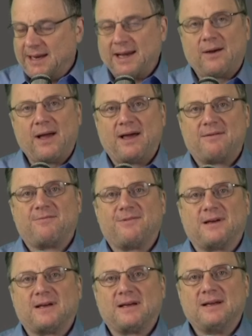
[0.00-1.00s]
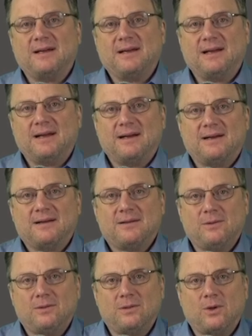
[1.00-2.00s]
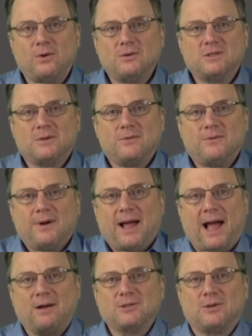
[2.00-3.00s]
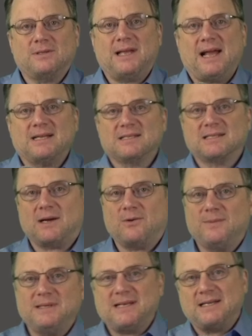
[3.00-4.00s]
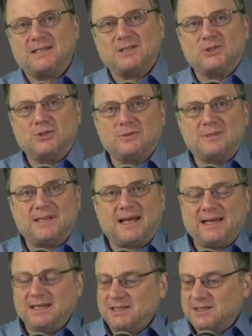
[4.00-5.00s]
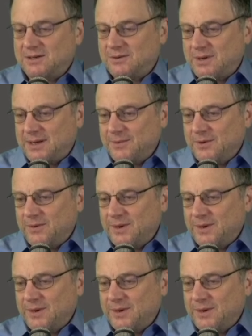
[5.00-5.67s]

I now have uh, loads of household tasks I will be tending to today. So I'm